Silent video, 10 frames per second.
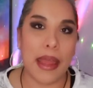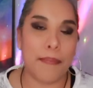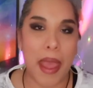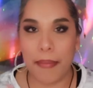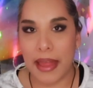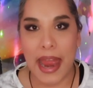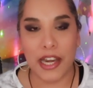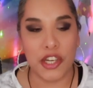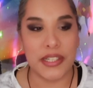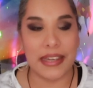and Pamela
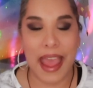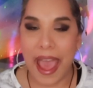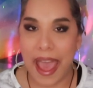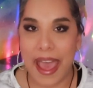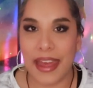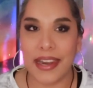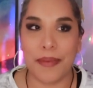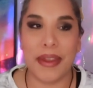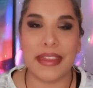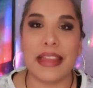Anderson had, I
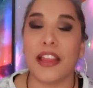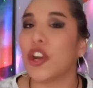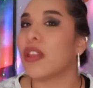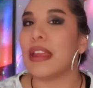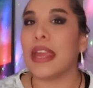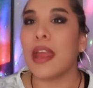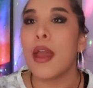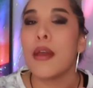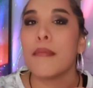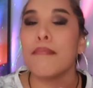mean, they literally
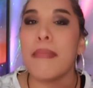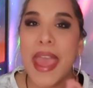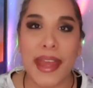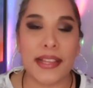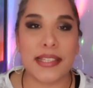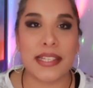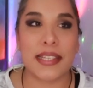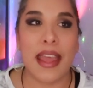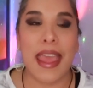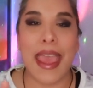
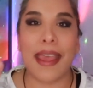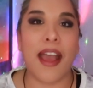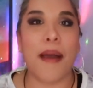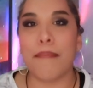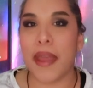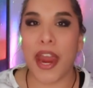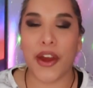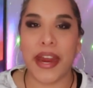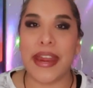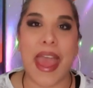met and got
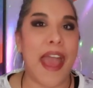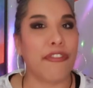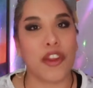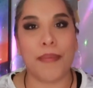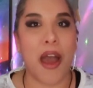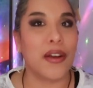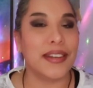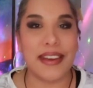married after about